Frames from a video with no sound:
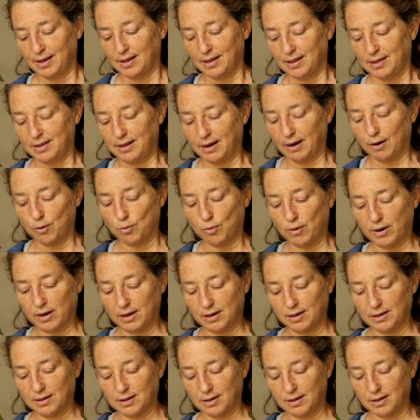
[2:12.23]
There
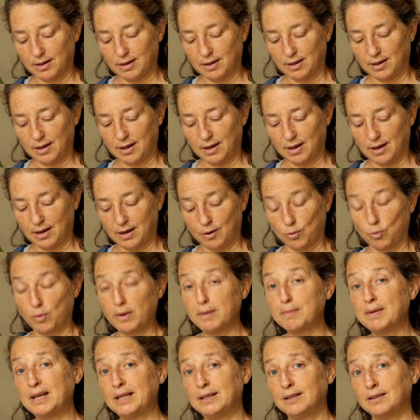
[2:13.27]
were
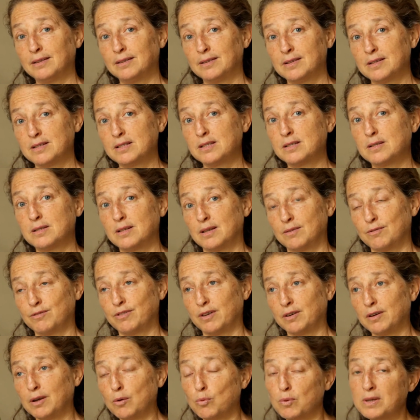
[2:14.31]
women,
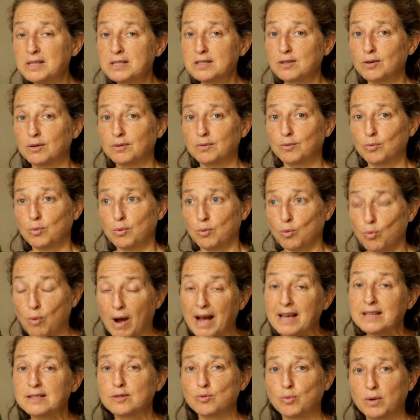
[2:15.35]
very
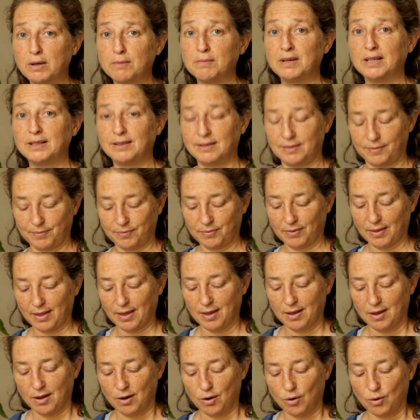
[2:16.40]
wise women,
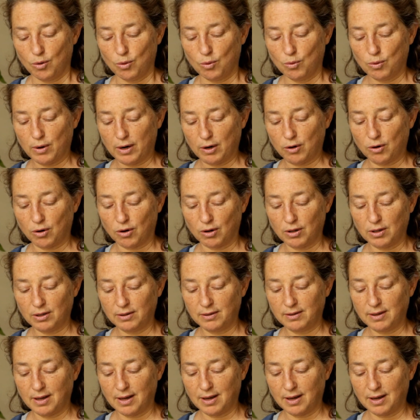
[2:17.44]
who were called